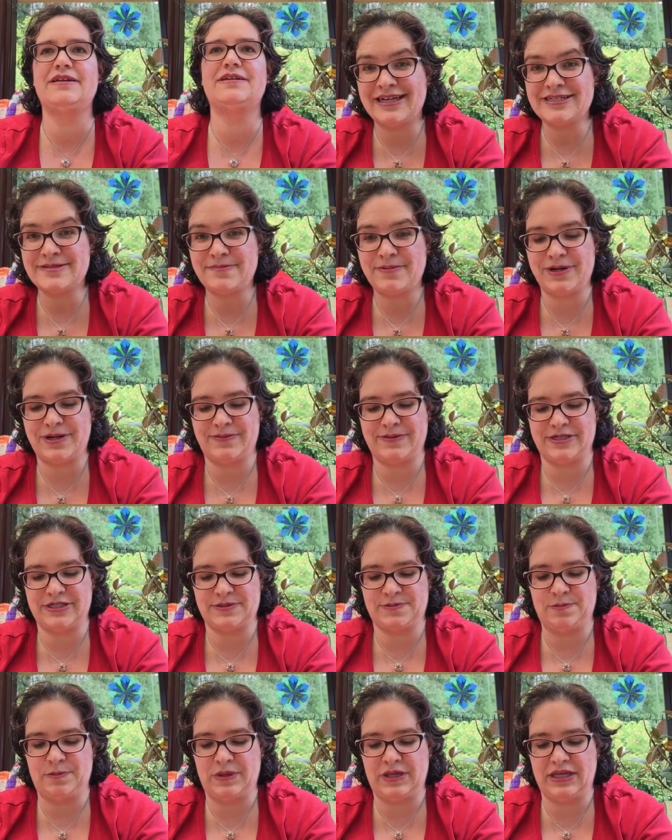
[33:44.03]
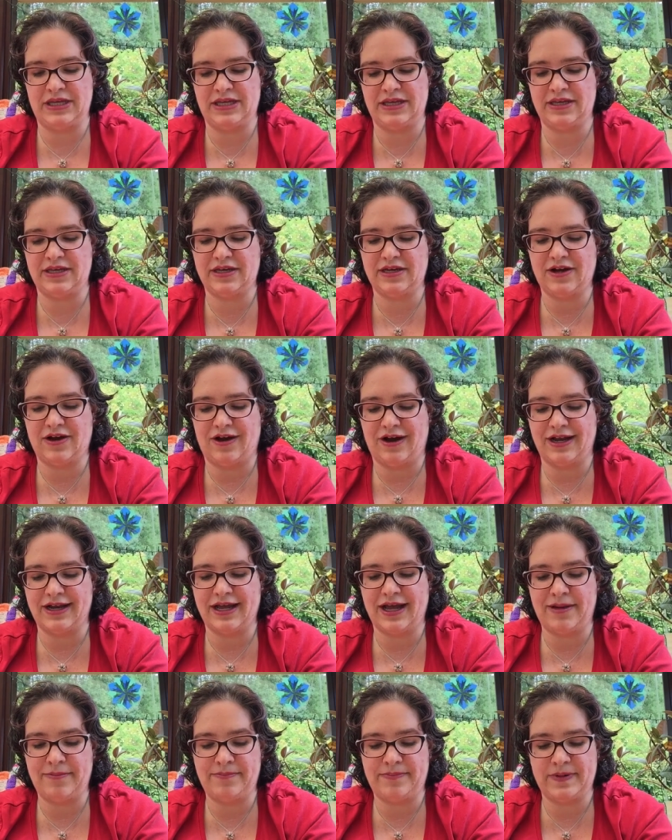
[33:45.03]
That's pretty much me caught
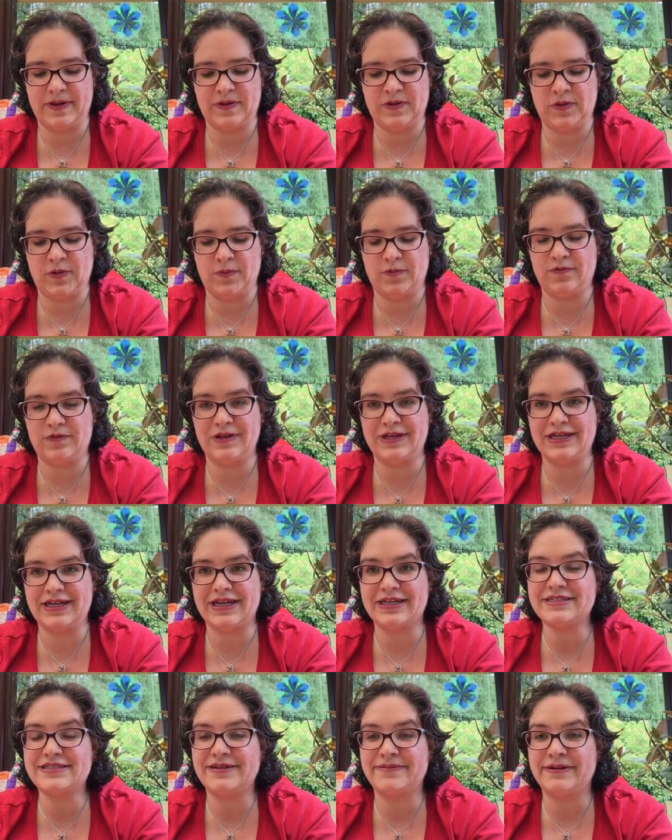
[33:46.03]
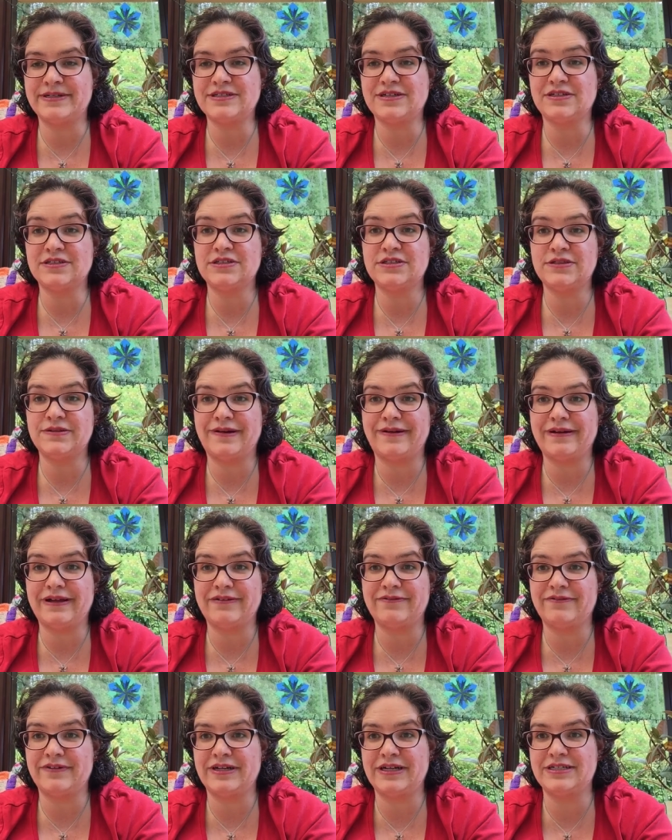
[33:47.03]
up, and hopefully next time I talk to you I'll have
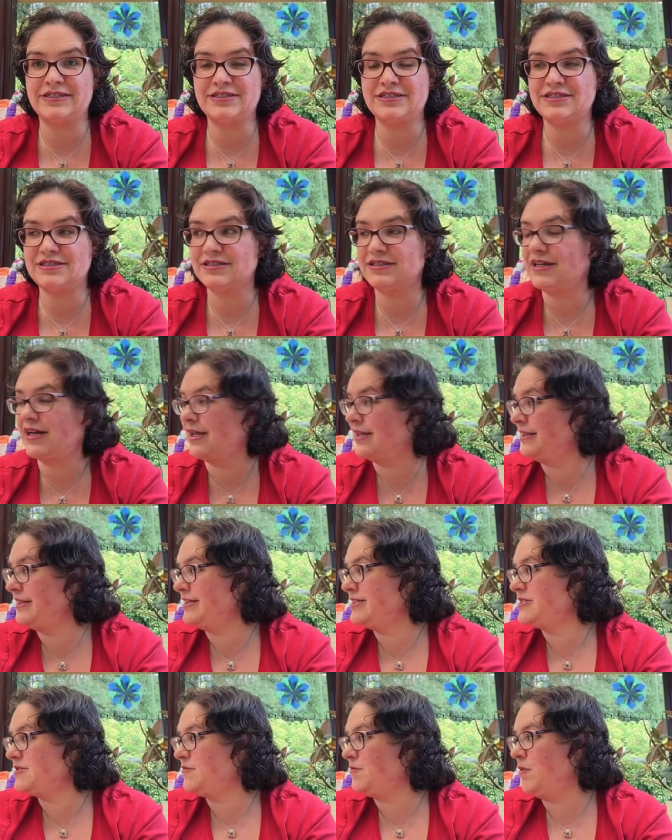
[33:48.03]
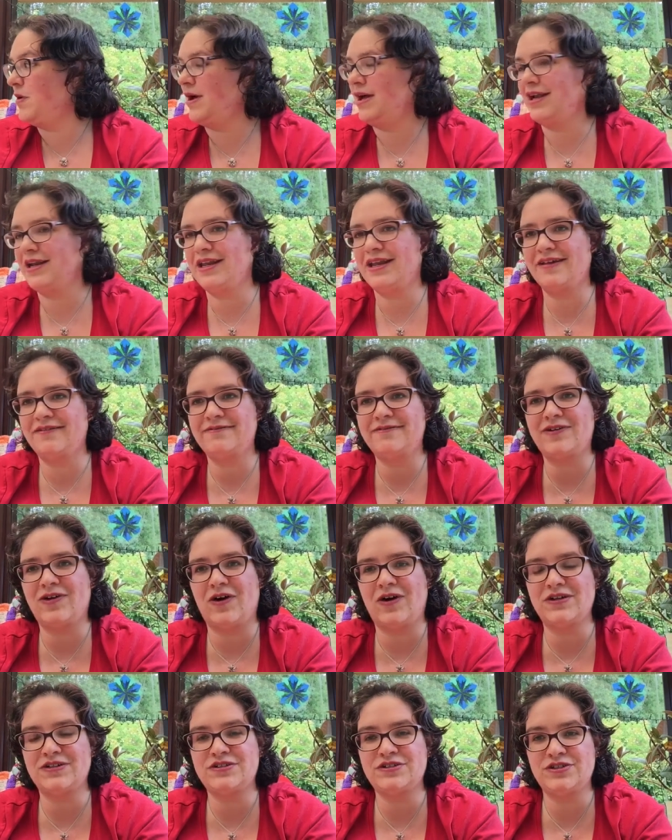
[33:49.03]
finished at least 1, if
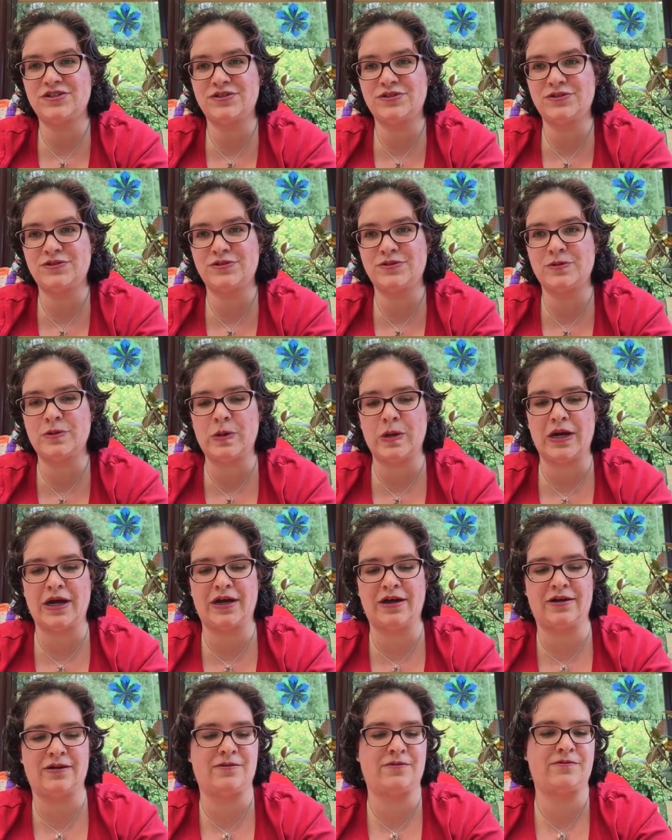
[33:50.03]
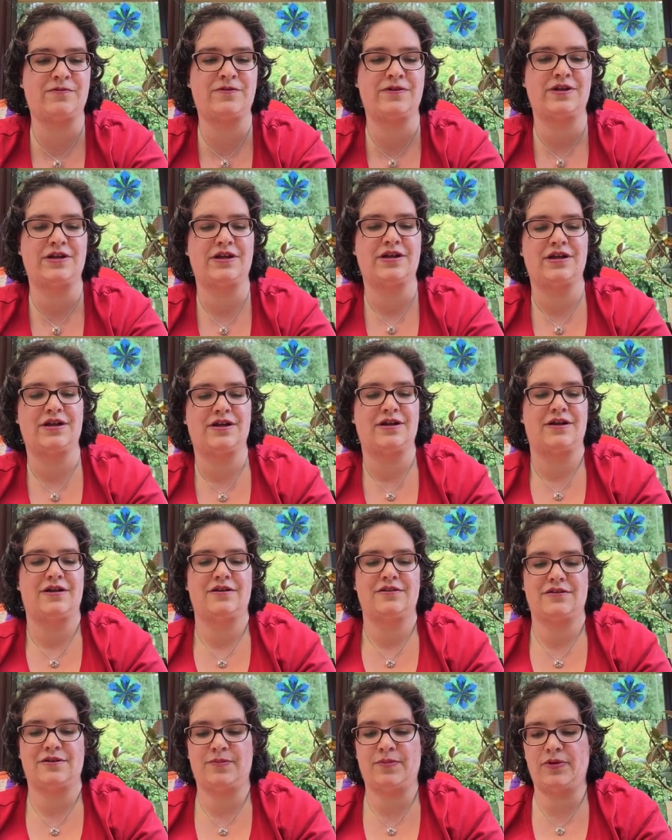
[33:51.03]
not 2 of
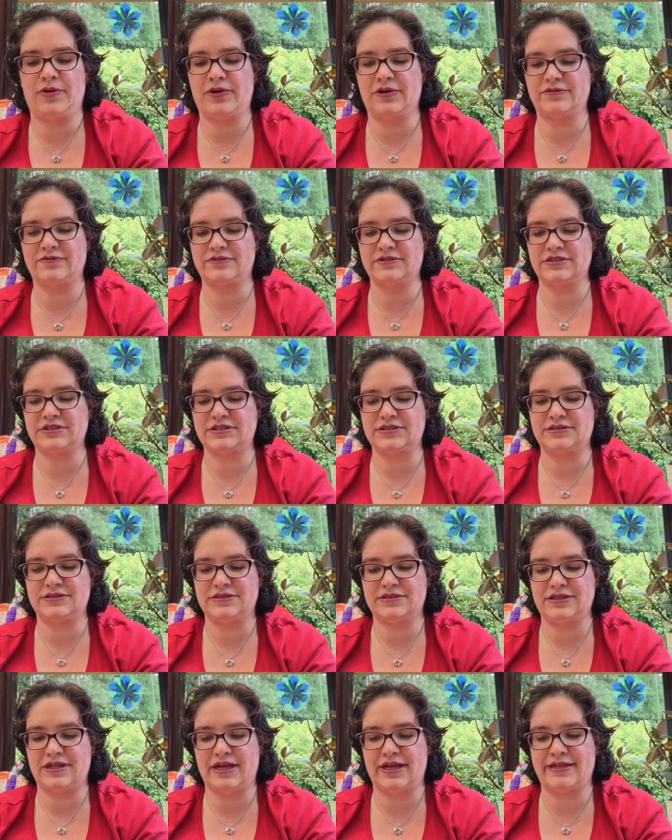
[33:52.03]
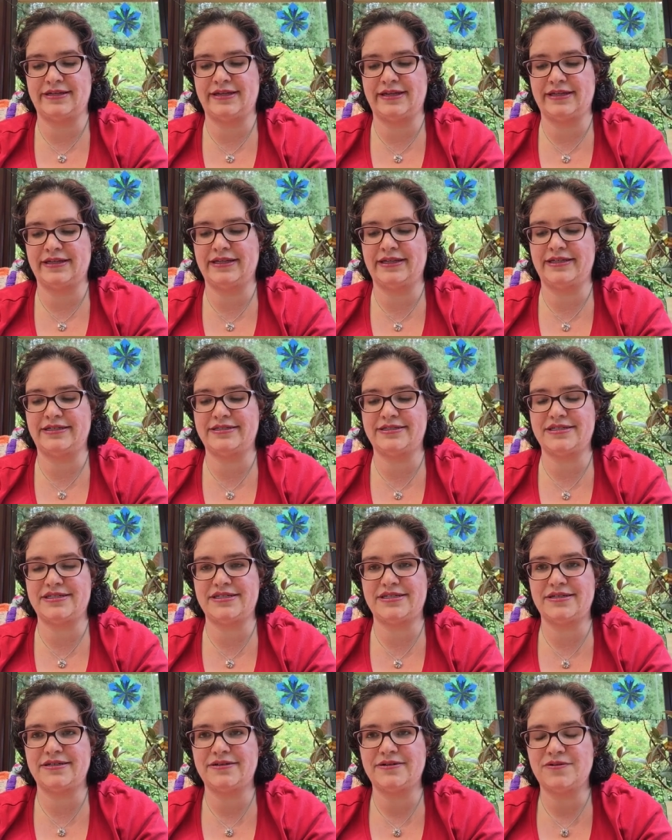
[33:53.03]
the pullovers and at least
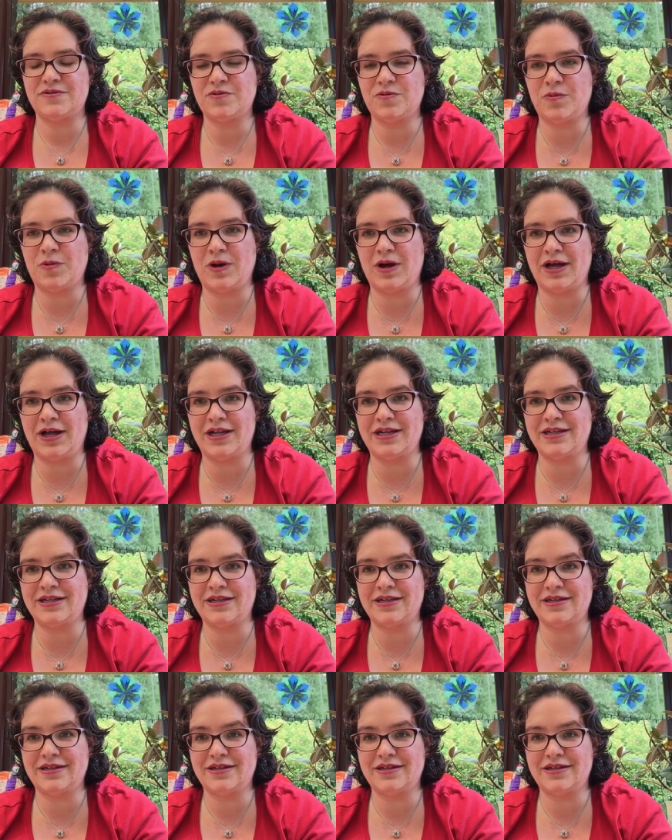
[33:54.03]
1